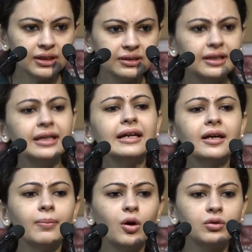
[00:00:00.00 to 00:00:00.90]
think
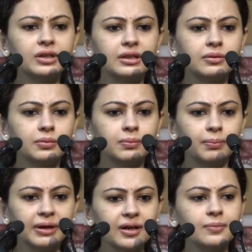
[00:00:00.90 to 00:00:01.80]
about it
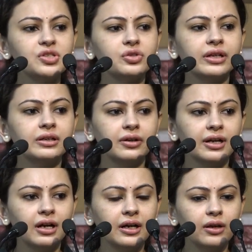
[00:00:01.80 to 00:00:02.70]
become strict
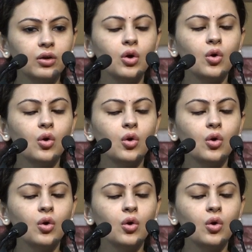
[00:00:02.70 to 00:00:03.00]
regarding